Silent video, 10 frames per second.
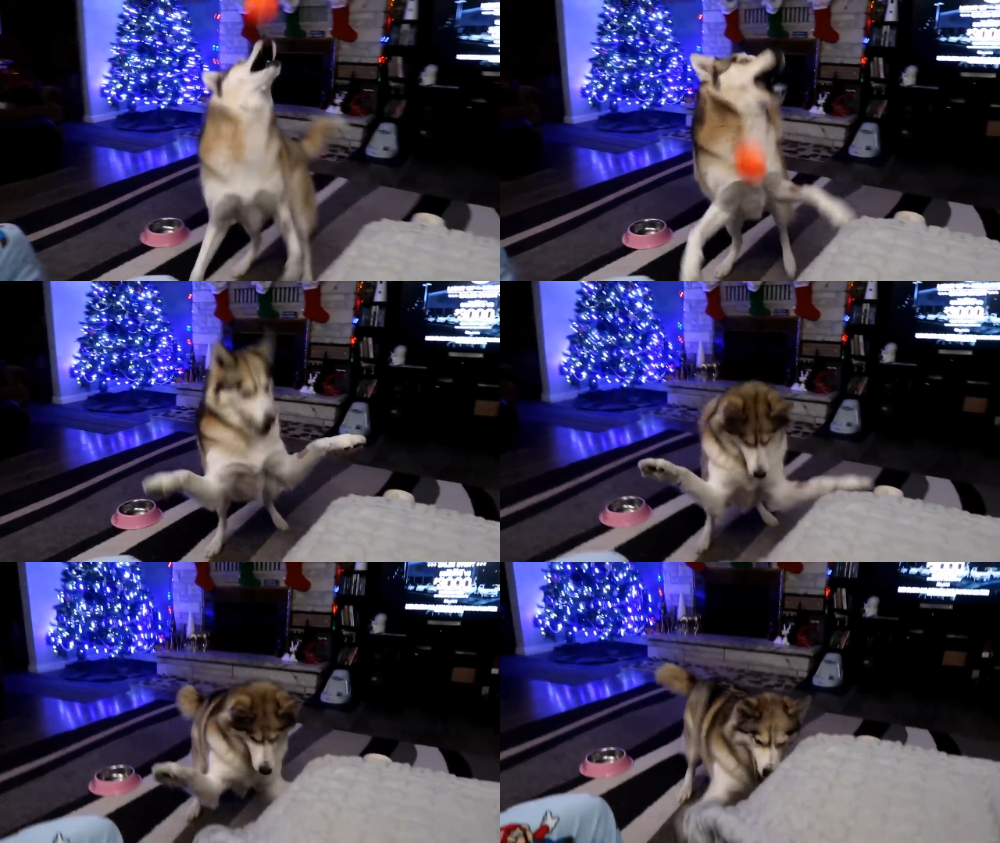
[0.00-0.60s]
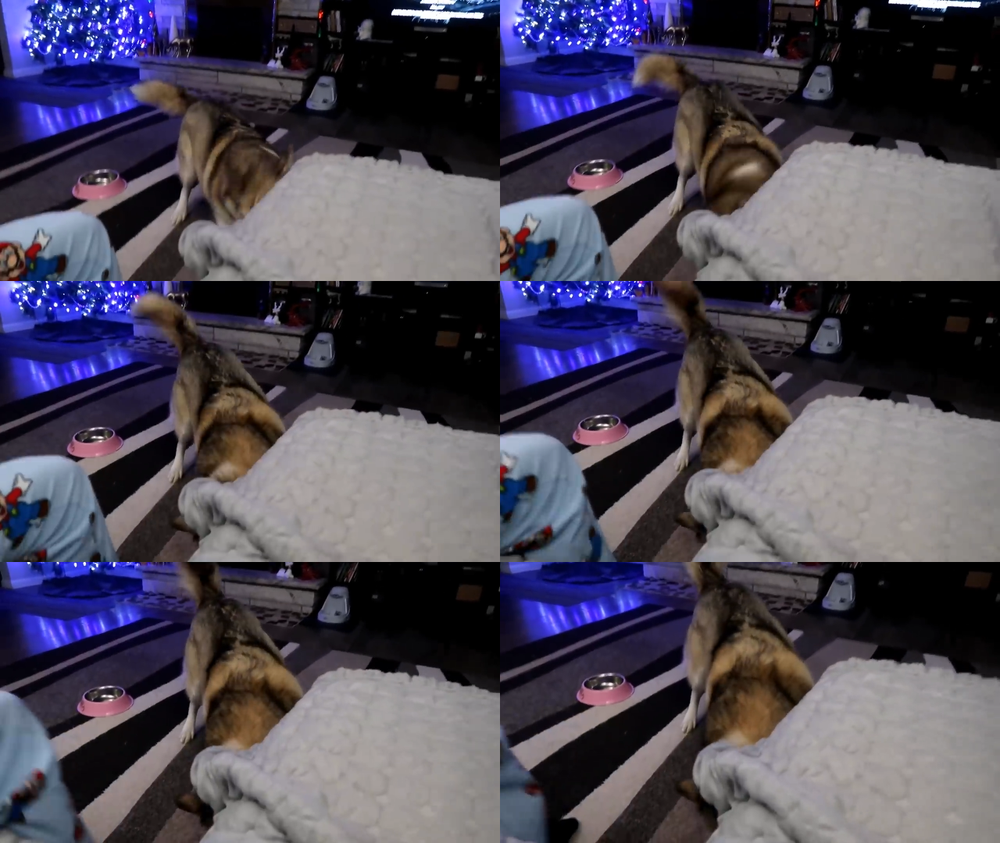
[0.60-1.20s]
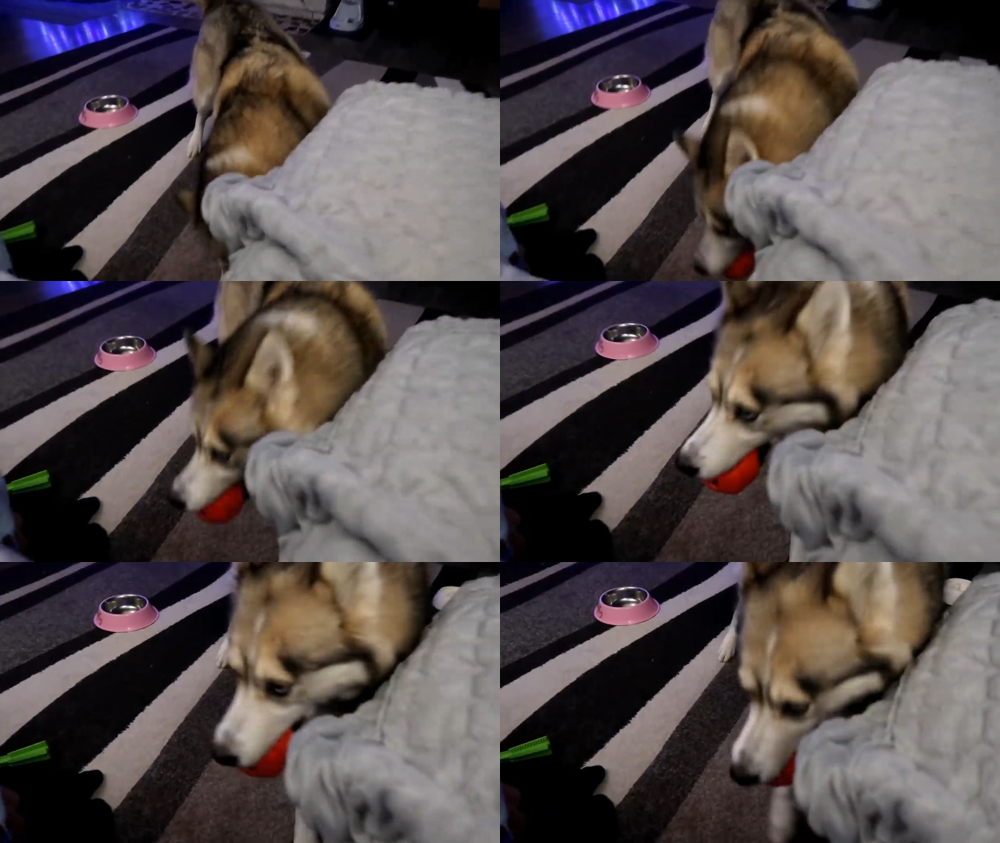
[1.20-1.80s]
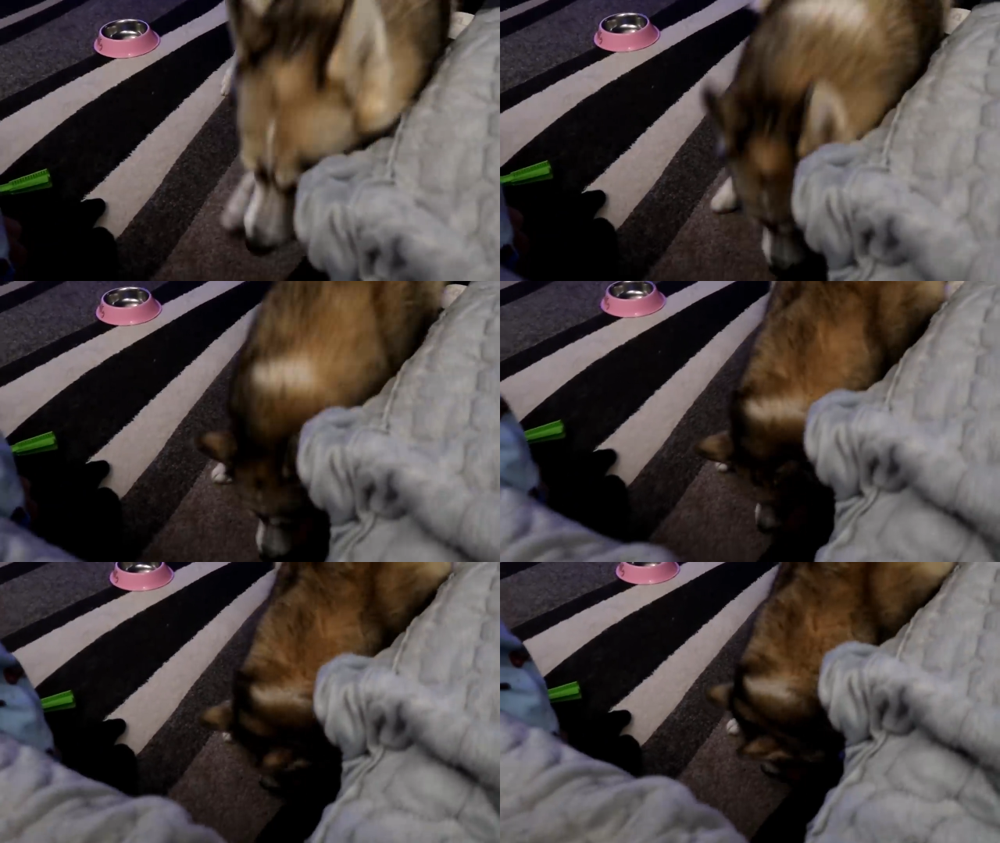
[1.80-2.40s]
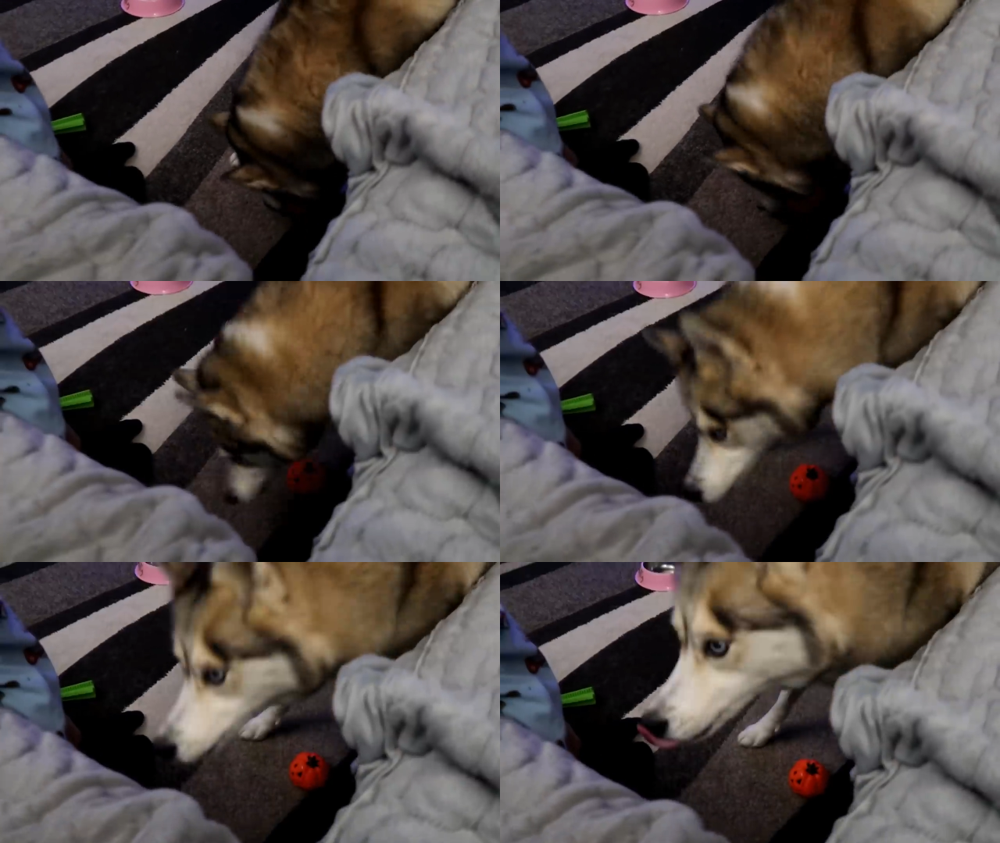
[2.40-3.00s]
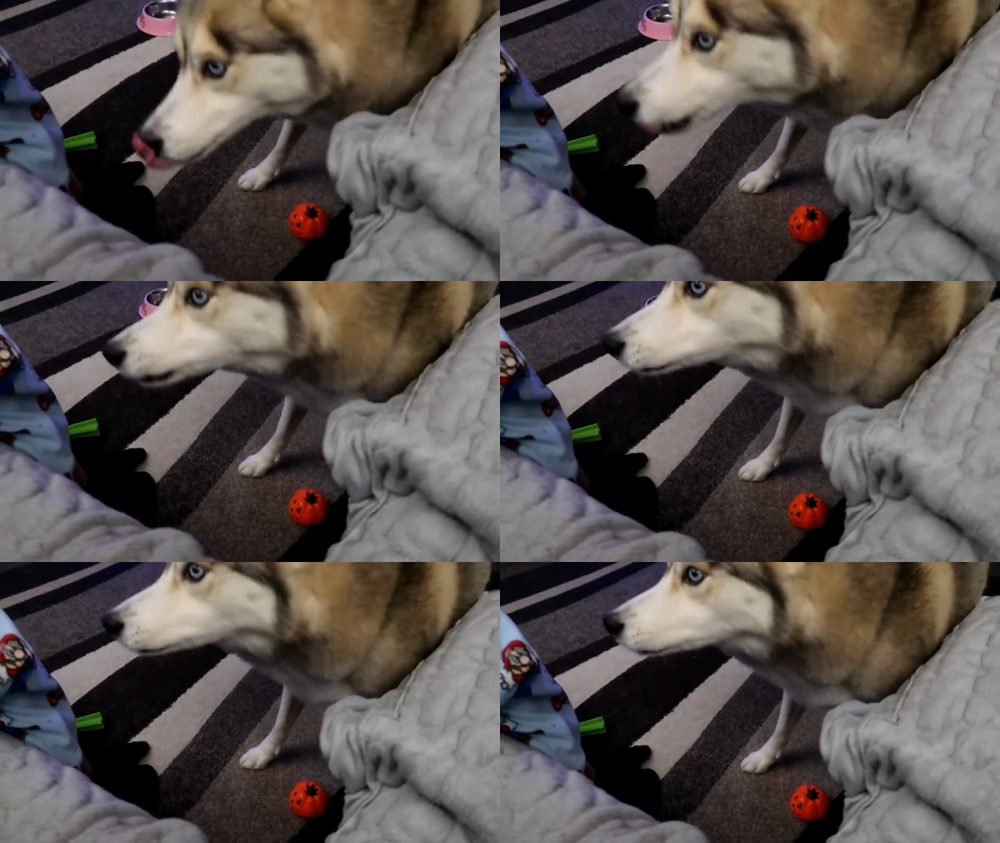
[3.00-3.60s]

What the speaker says: [unreadable: no face in view]